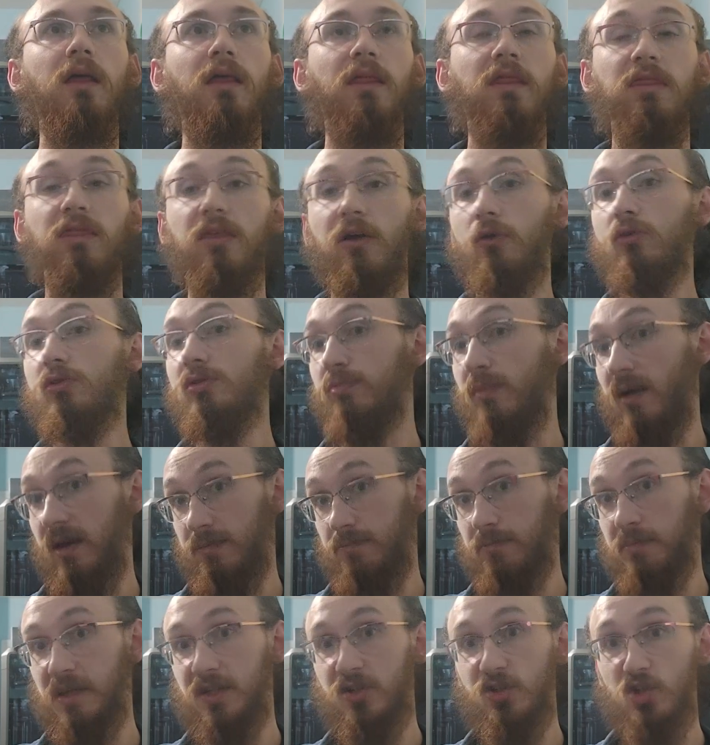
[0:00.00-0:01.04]
Those might
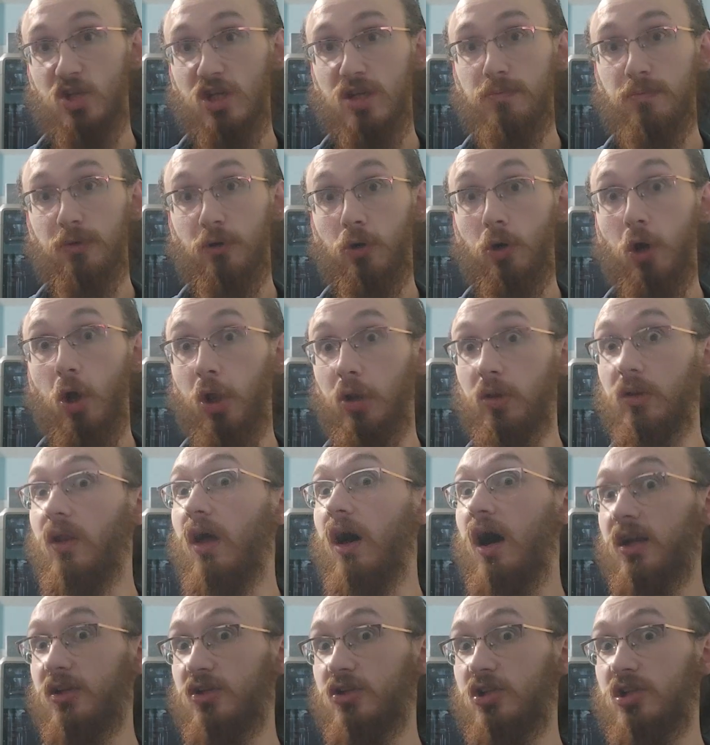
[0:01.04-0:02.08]
be cheaper, a
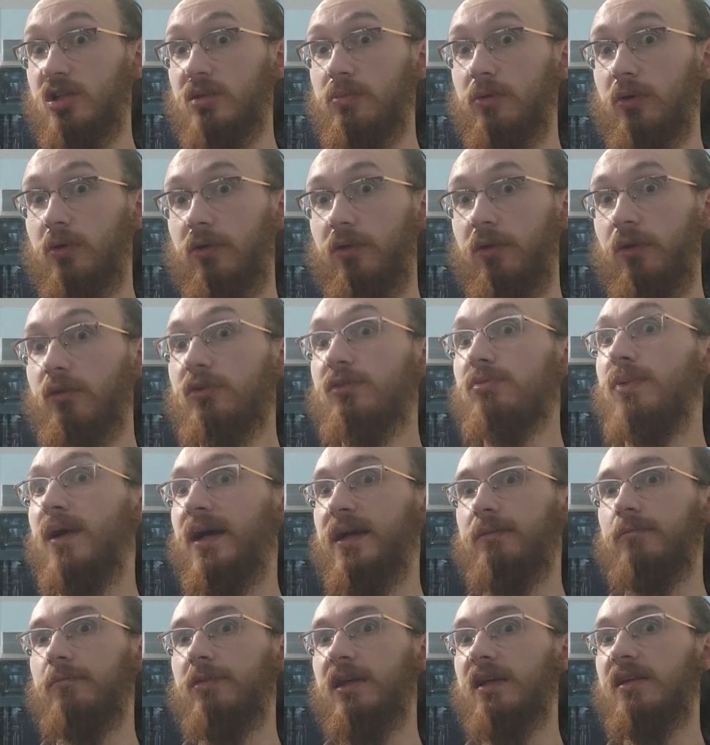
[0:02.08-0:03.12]
lot cheaper. Those
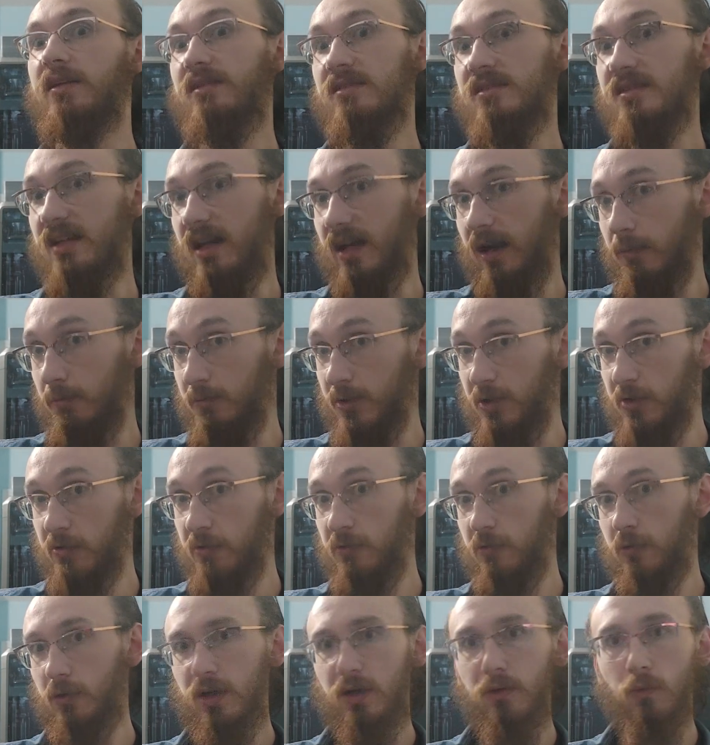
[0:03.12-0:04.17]
might be damn near
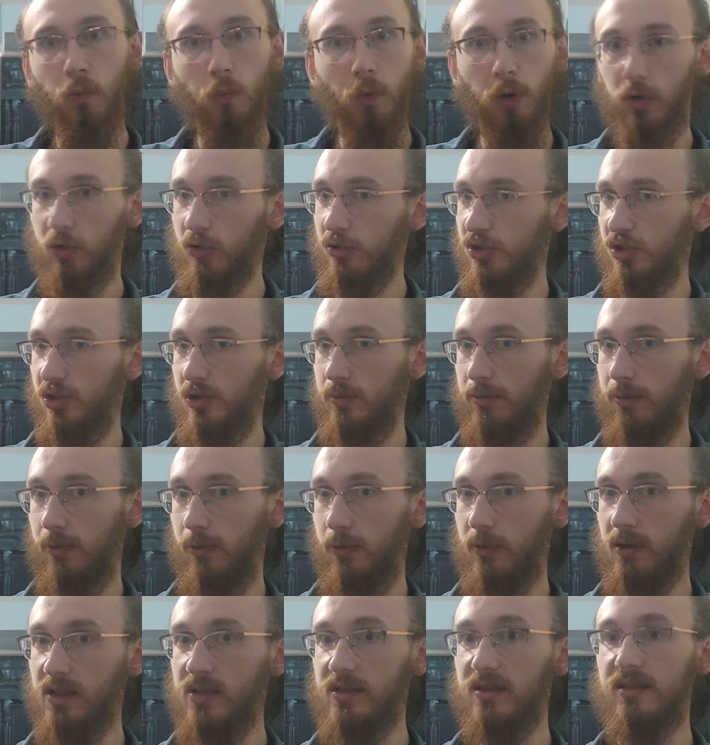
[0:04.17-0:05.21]
free, 1 or 2
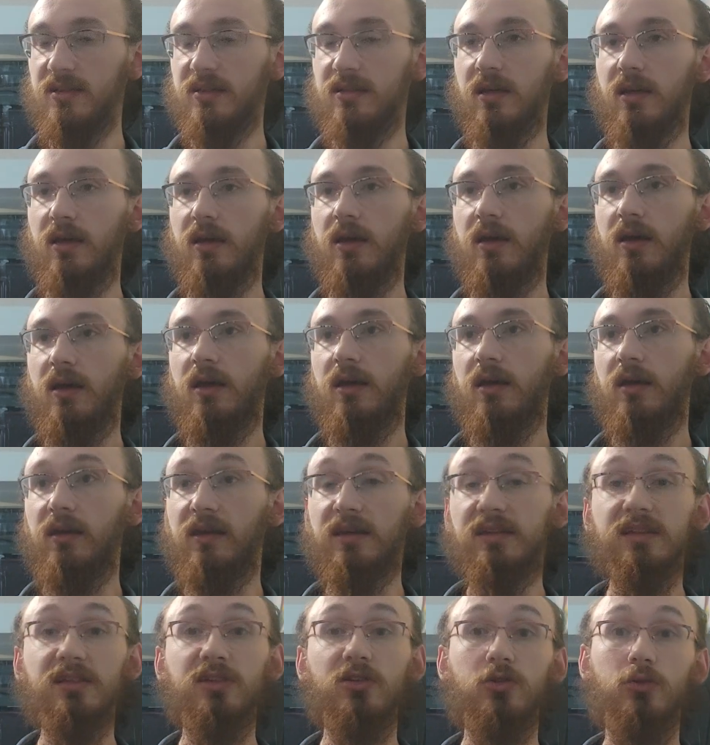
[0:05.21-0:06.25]
points.
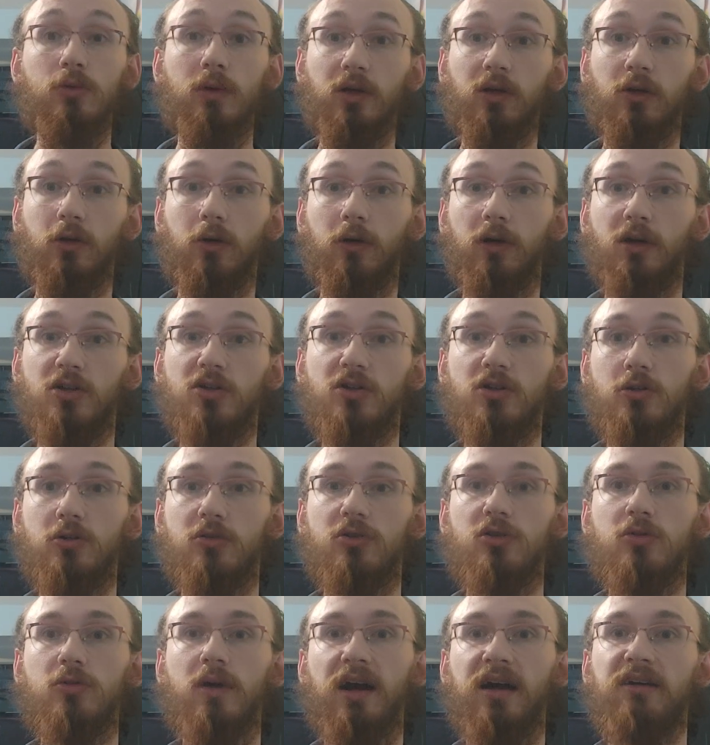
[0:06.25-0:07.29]
This is to encourage you
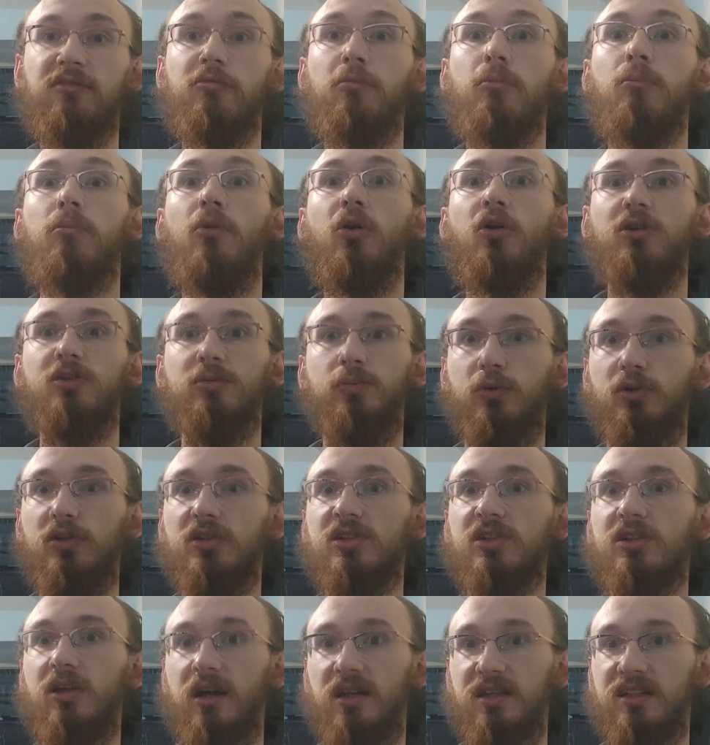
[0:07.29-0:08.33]
to have multiple
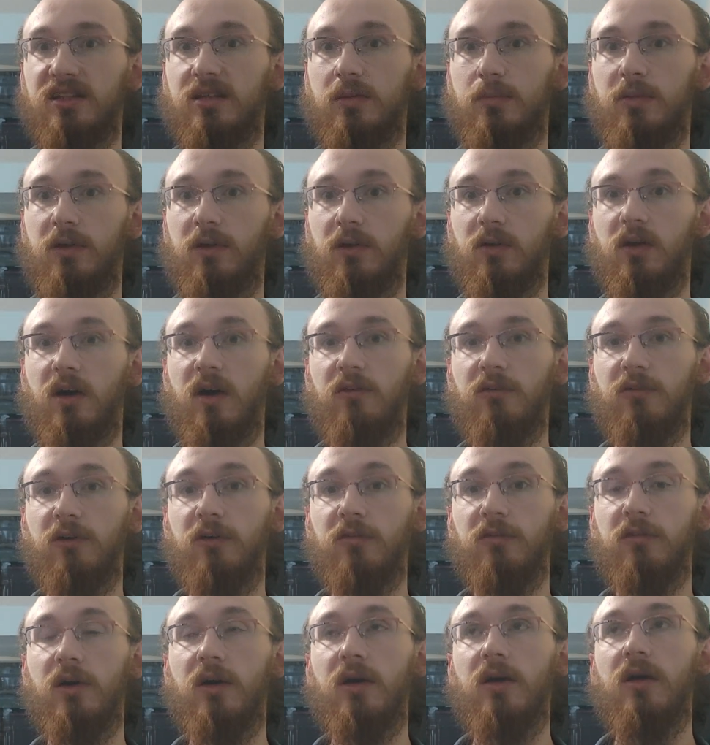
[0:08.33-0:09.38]
slots to build off
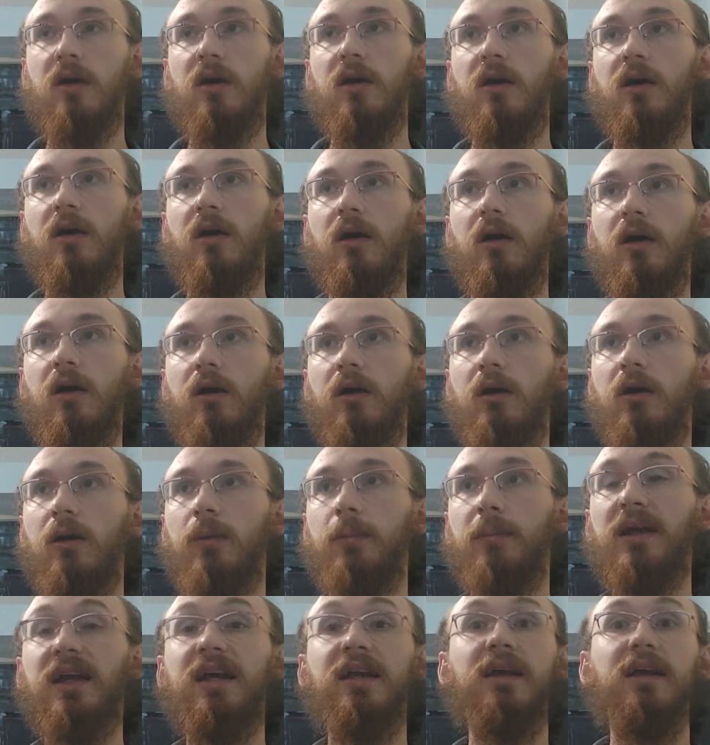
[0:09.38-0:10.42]
of.
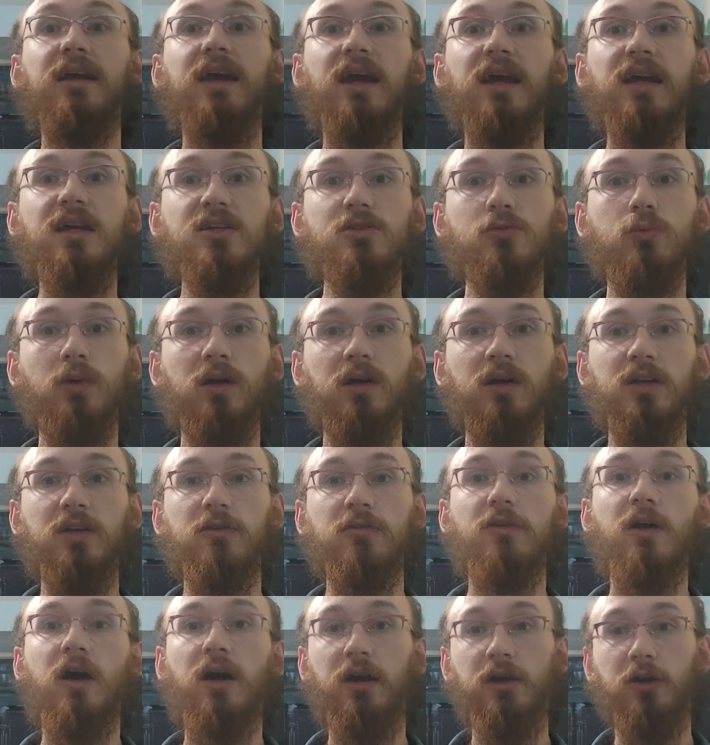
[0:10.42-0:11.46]
In a case where you've
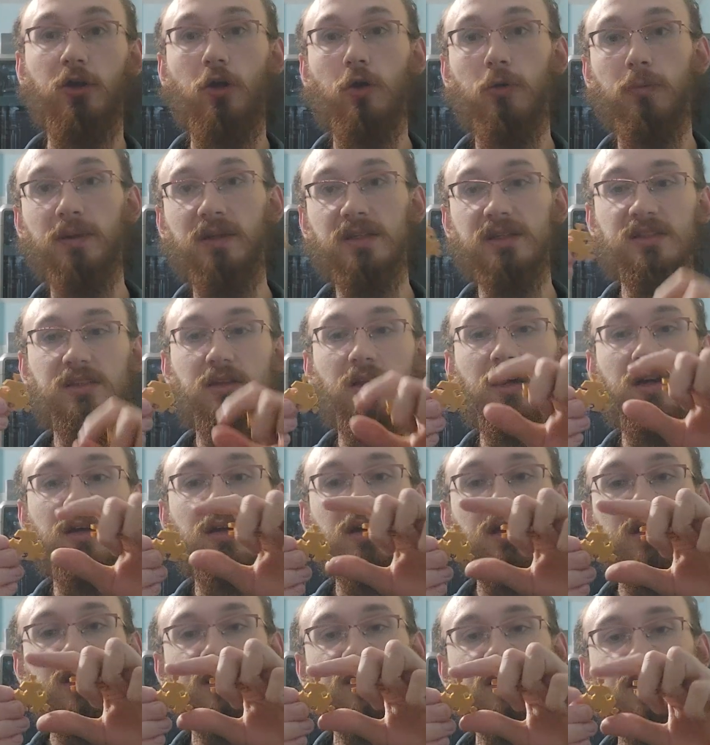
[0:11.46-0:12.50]
got an open slot,
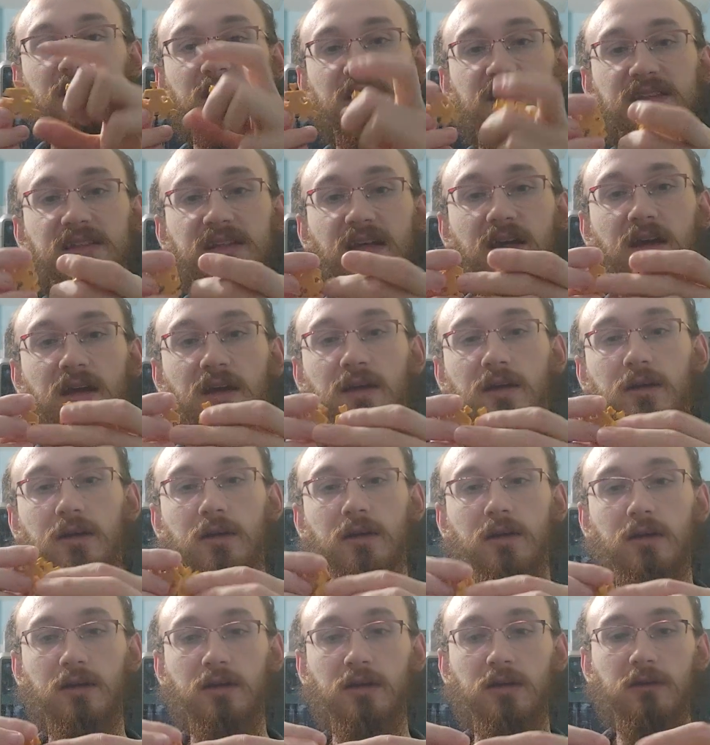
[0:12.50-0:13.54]
so let's say
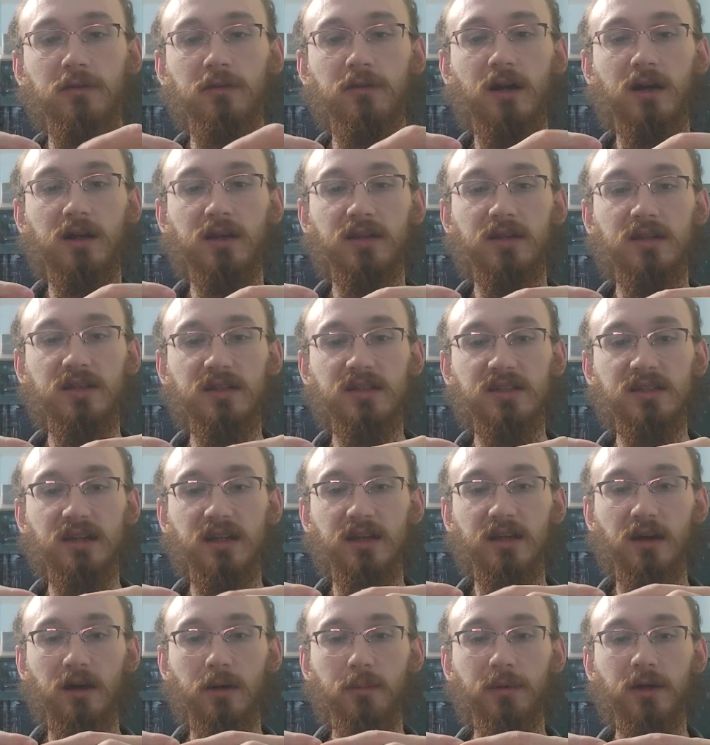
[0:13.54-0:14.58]
you've got these set
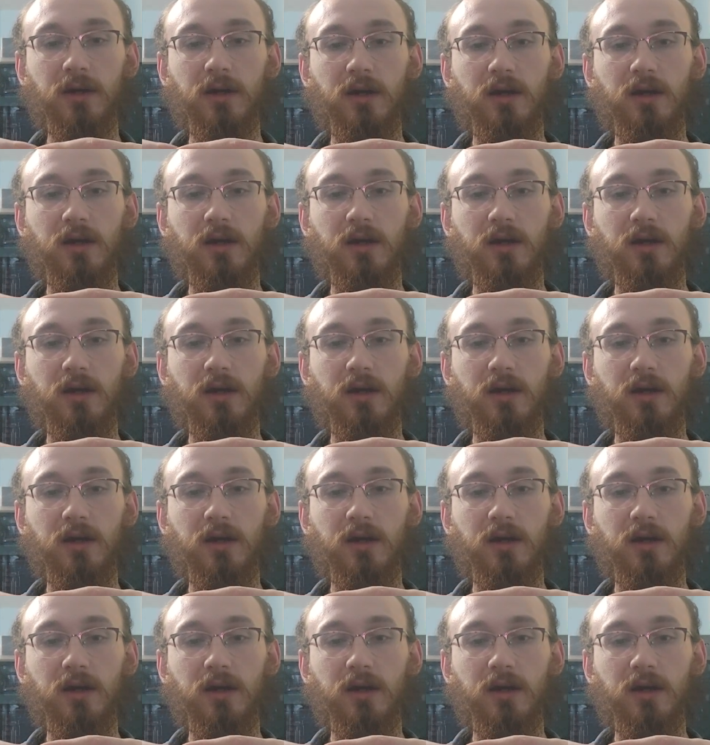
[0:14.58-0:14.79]
up,